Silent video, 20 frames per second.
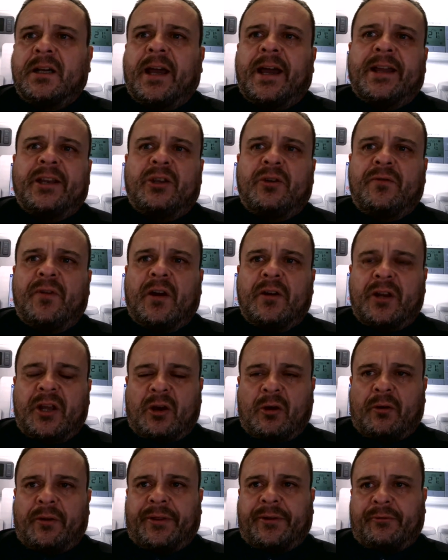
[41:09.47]
and you've only
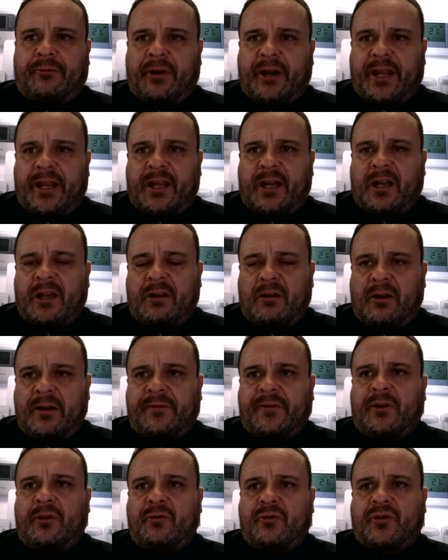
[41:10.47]
got three:
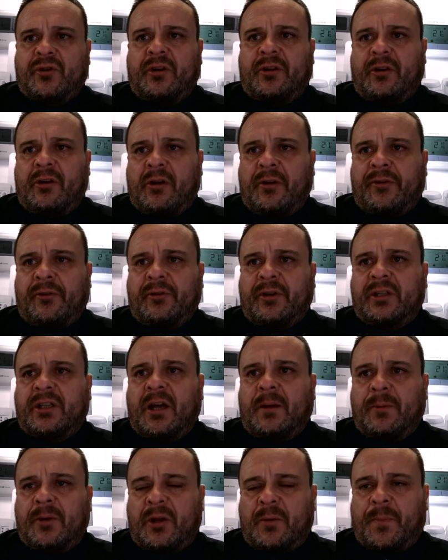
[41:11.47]
alive, neutral, and earth on a
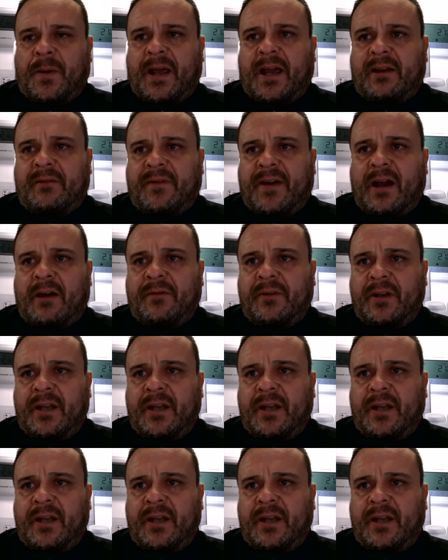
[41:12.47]
W plan valve.